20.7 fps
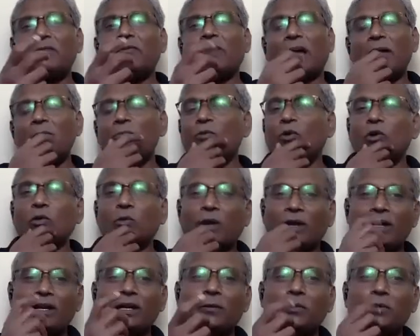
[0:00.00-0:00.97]
I'm more
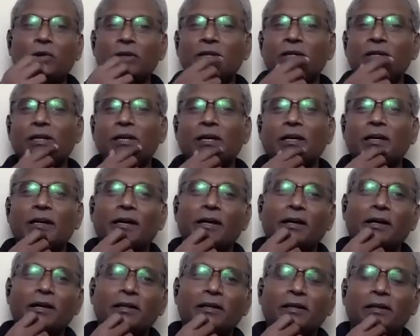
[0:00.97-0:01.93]
worried about
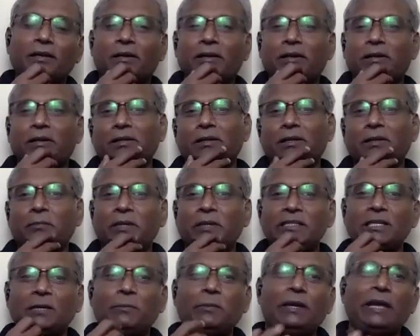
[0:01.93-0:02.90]
the
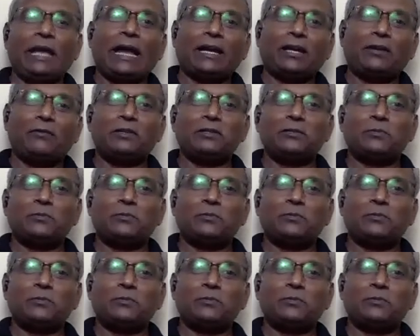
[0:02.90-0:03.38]
BJP activists